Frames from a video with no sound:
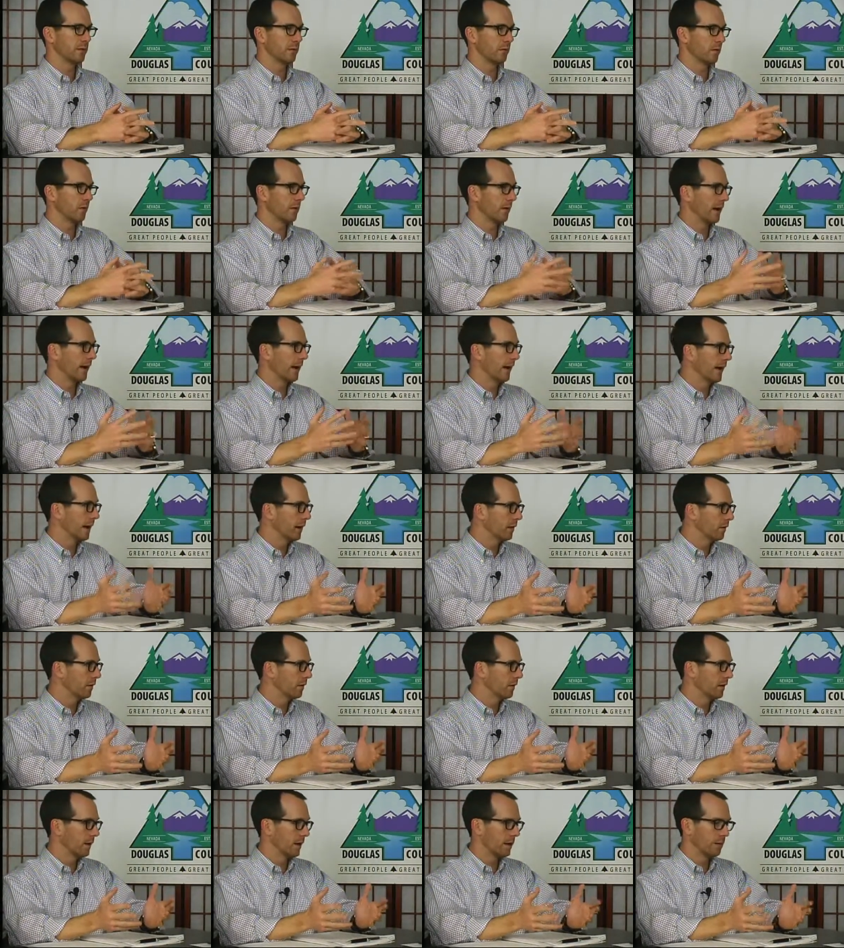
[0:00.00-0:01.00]
Uh, they're now
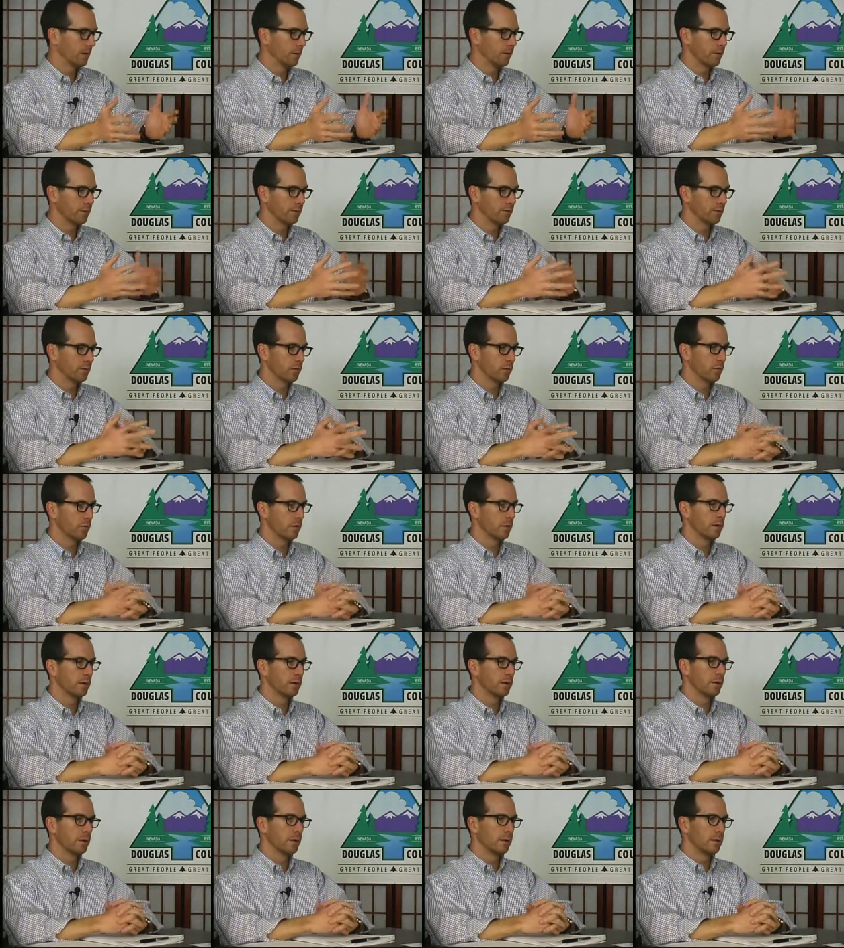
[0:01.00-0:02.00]
hiring for
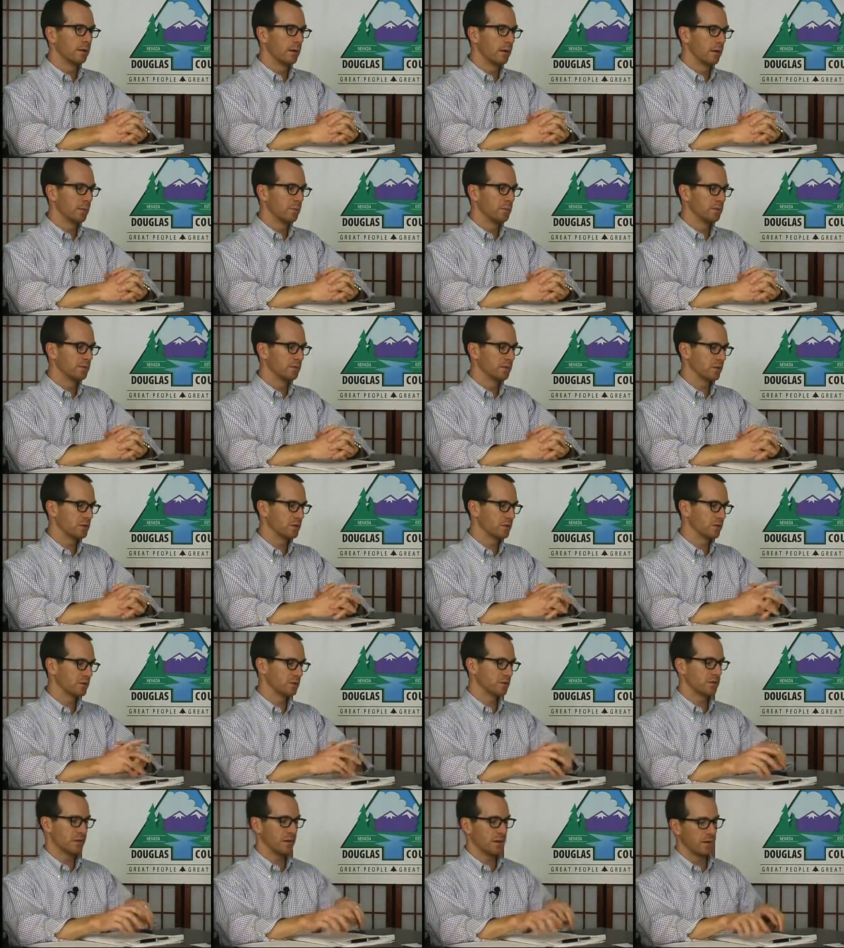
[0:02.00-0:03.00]
uh,
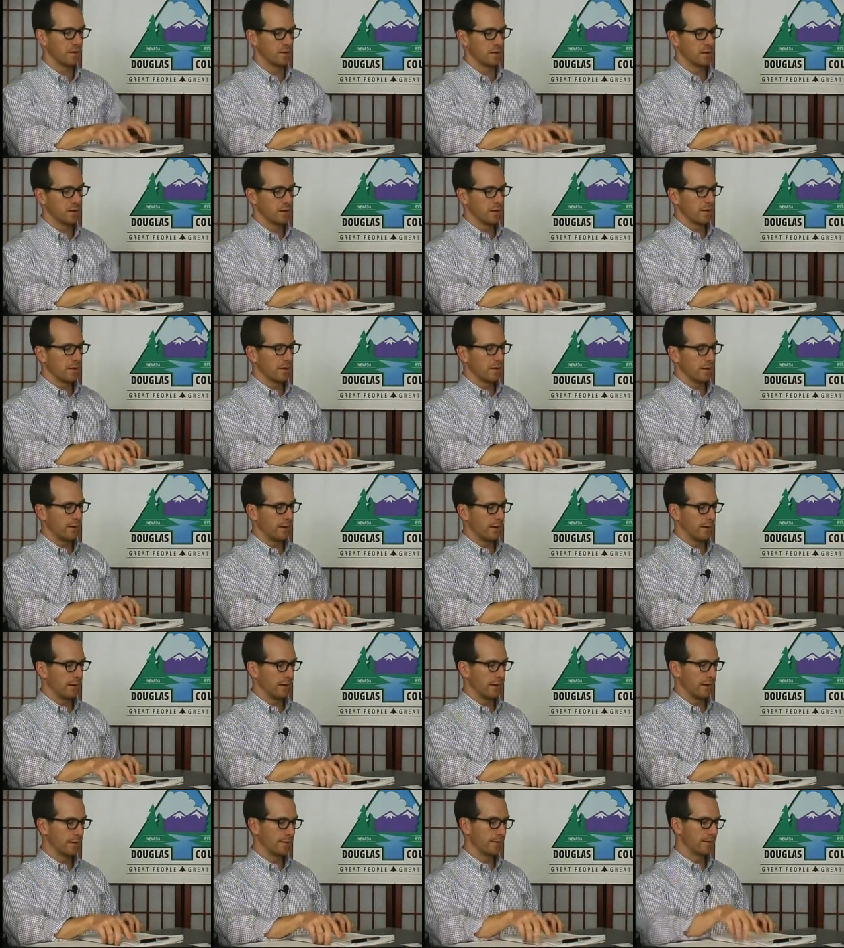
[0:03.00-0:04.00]
positions there.
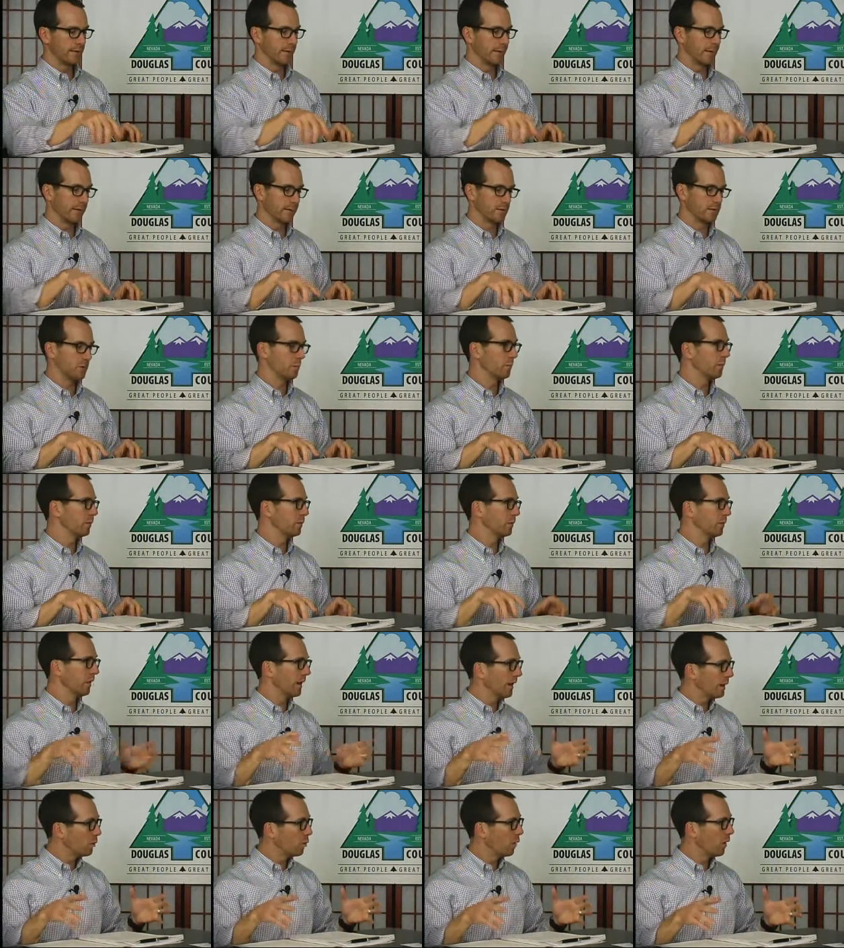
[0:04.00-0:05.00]
And uh, some
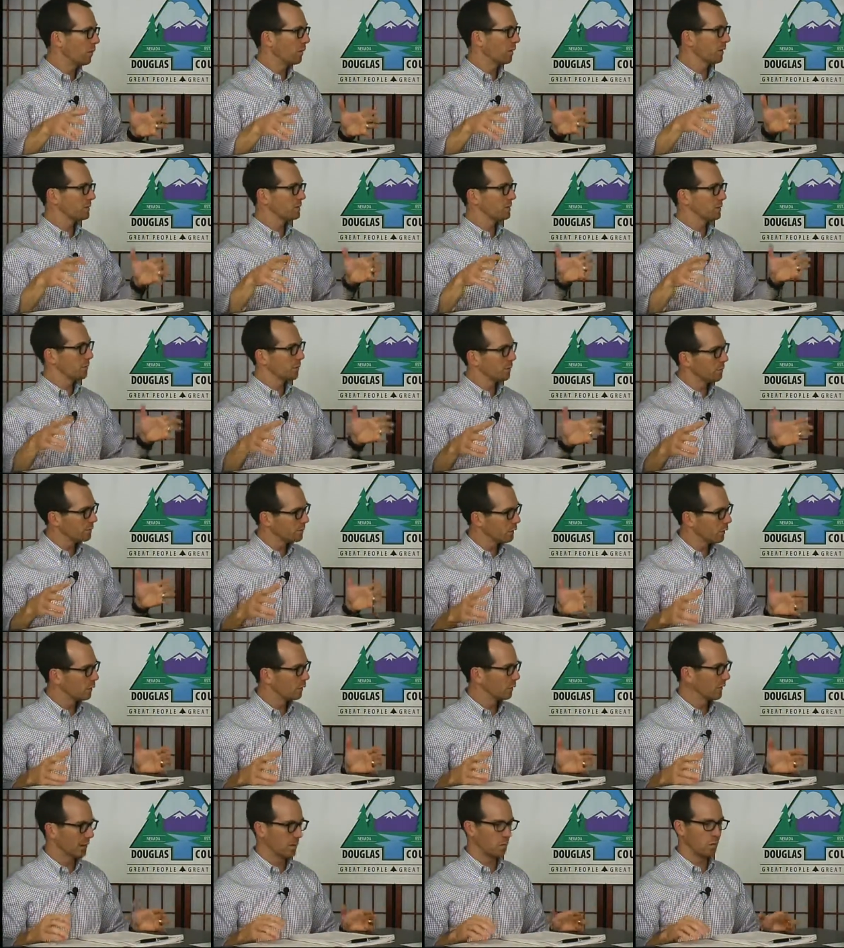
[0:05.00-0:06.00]
people like Walmart, some people
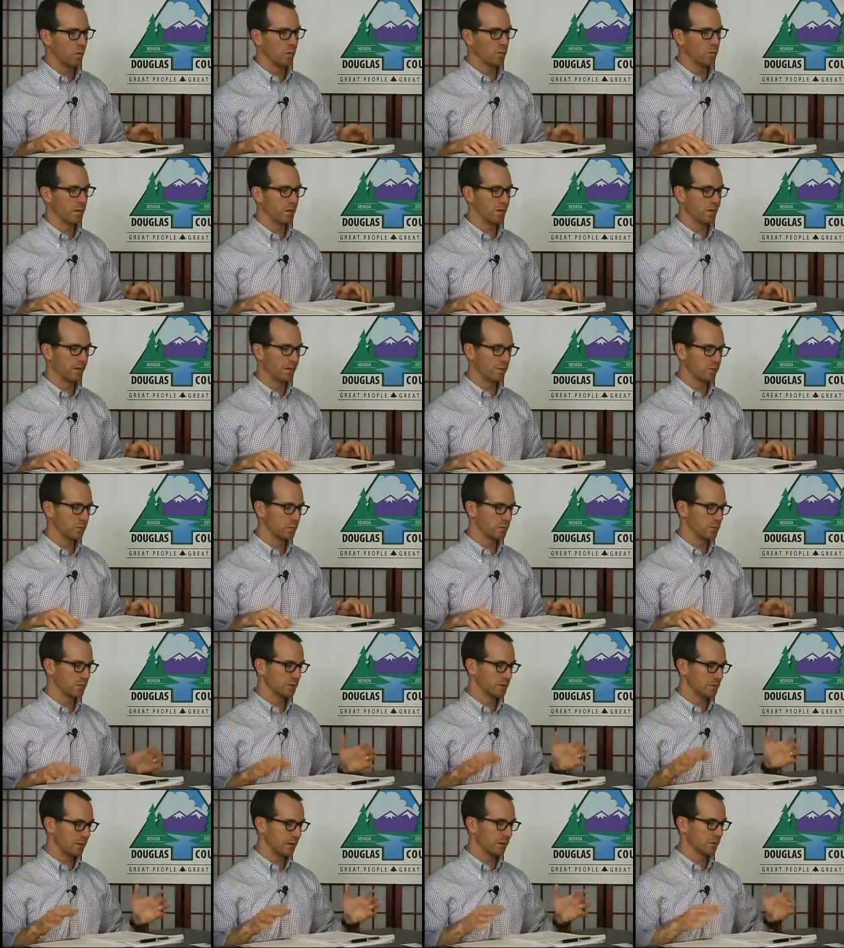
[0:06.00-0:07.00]
don't like Walmart, and
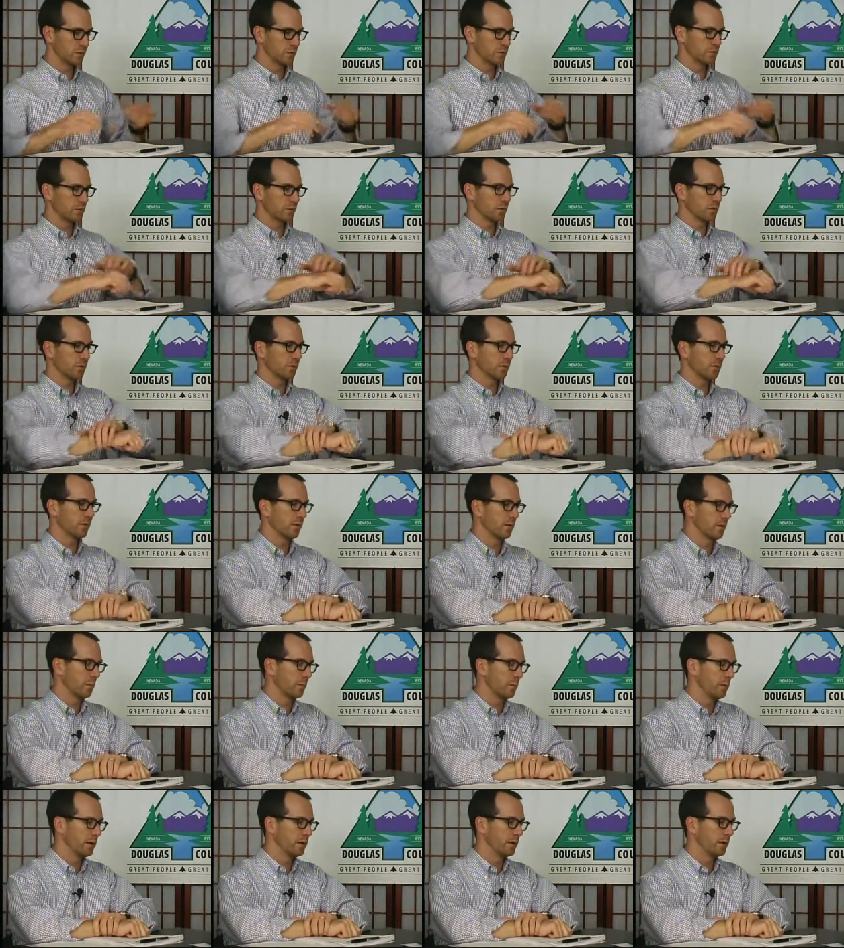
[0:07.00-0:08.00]
everyone's entitled certainly to
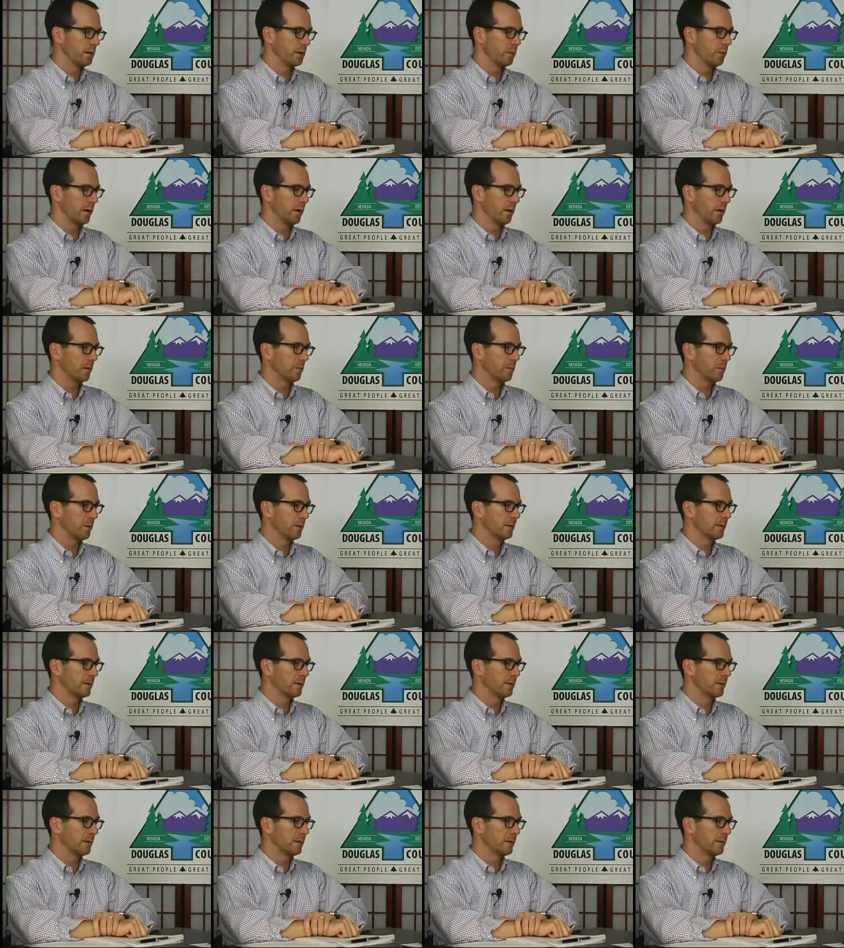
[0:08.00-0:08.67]
their opinion about it.